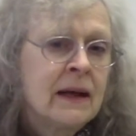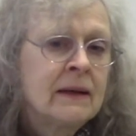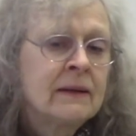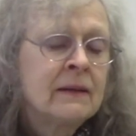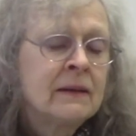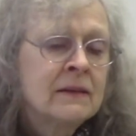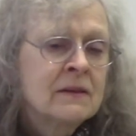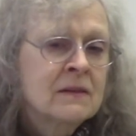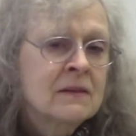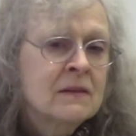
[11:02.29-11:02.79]
and
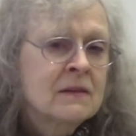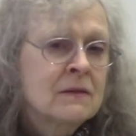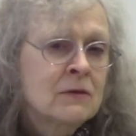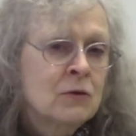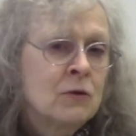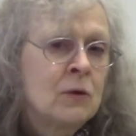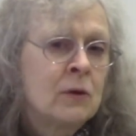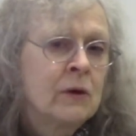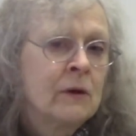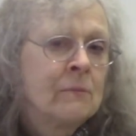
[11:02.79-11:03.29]
the
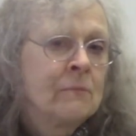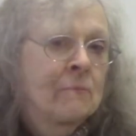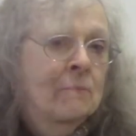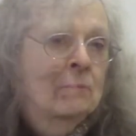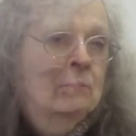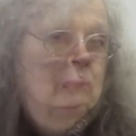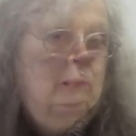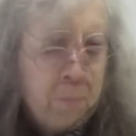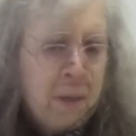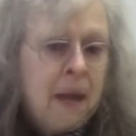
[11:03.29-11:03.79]
storm.
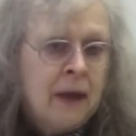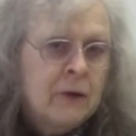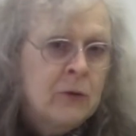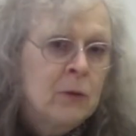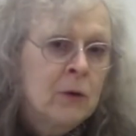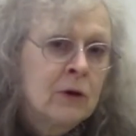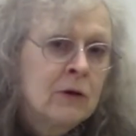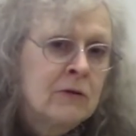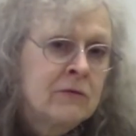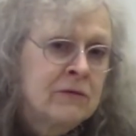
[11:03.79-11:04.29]

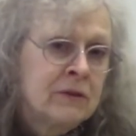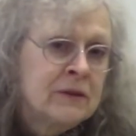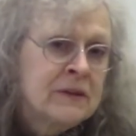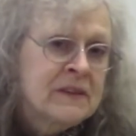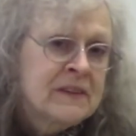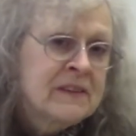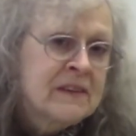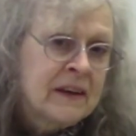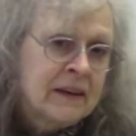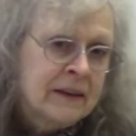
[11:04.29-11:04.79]
Power over
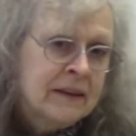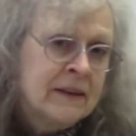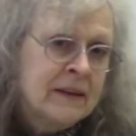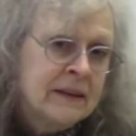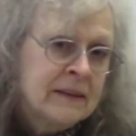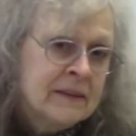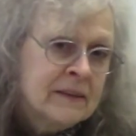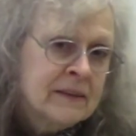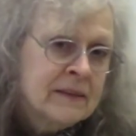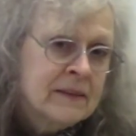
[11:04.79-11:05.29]

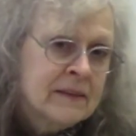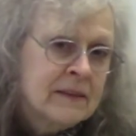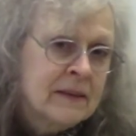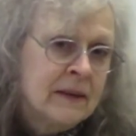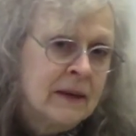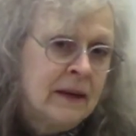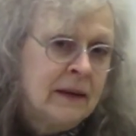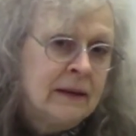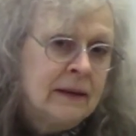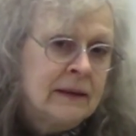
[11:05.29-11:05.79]
sickness.
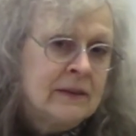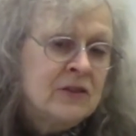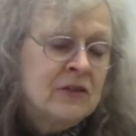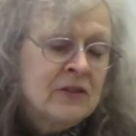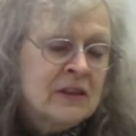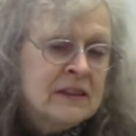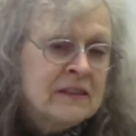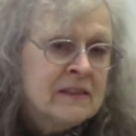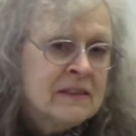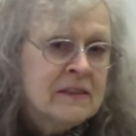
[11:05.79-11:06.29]

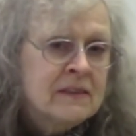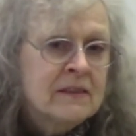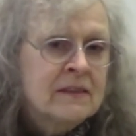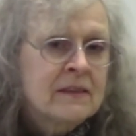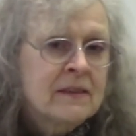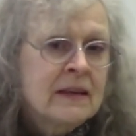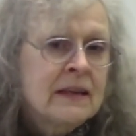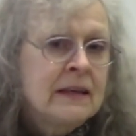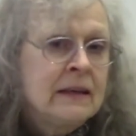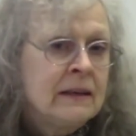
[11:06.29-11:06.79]
Jesus
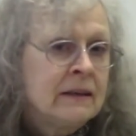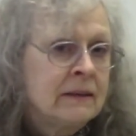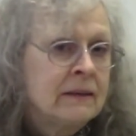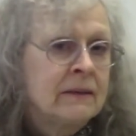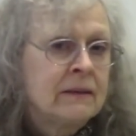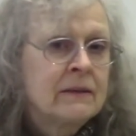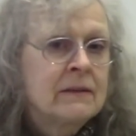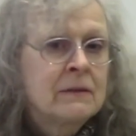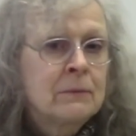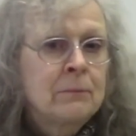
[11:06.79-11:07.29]

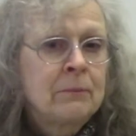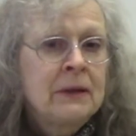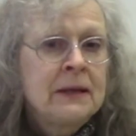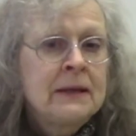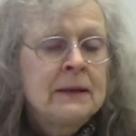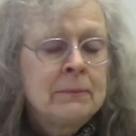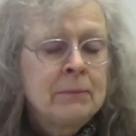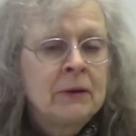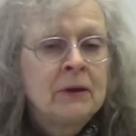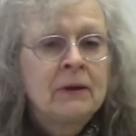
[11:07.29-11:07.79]
healed
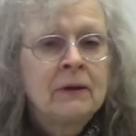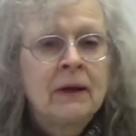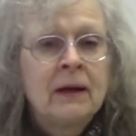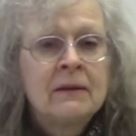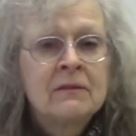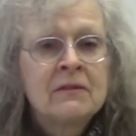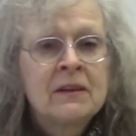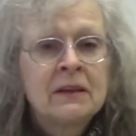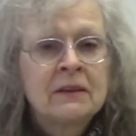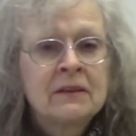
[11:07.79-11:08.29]
people
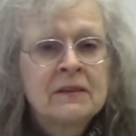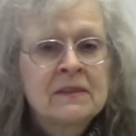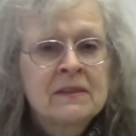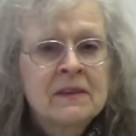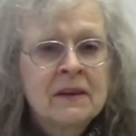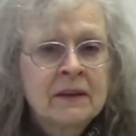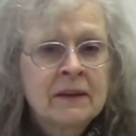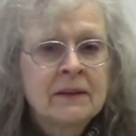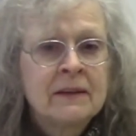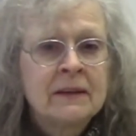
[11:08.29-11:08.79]
of their
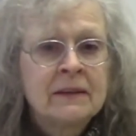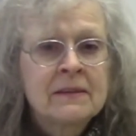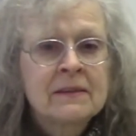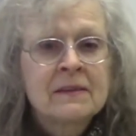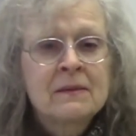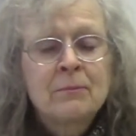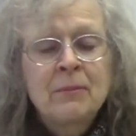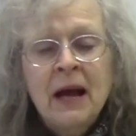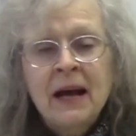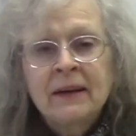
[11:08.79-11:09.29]

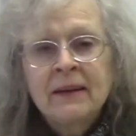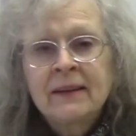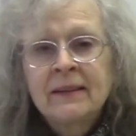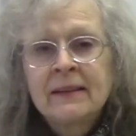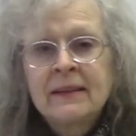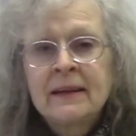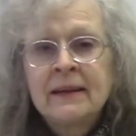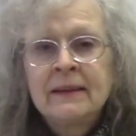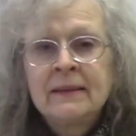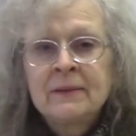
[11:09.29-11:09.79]
sickness. Back
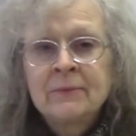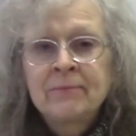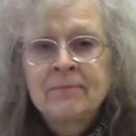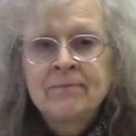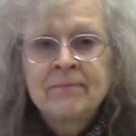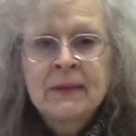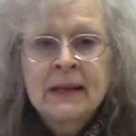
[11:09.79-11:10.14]
then,